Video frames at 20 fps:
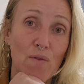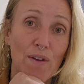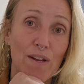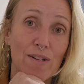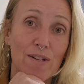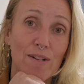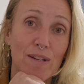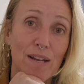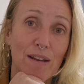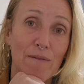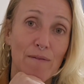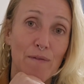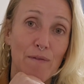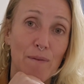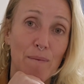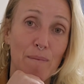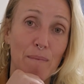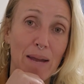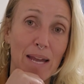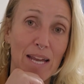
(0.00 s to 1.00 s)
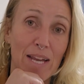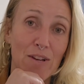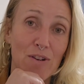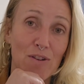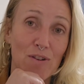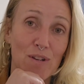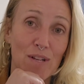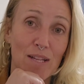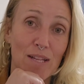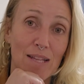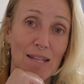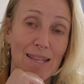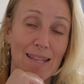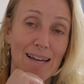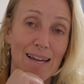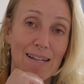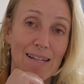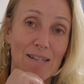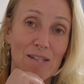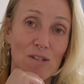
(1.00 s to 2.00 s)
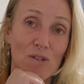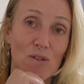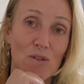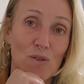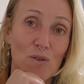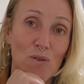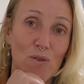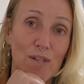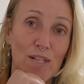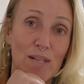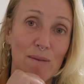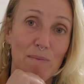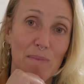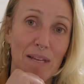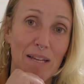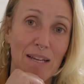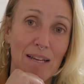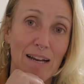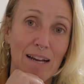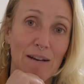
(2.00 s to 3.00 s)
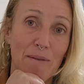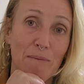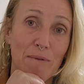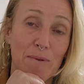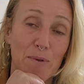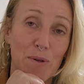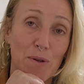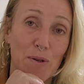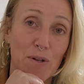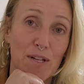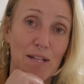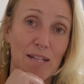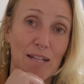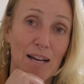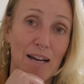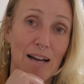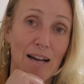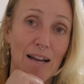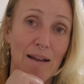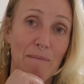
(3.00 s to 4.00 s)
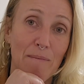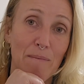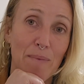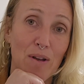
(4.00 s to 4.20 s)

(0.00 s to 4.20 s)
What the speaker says: into information that suits me at a certain time,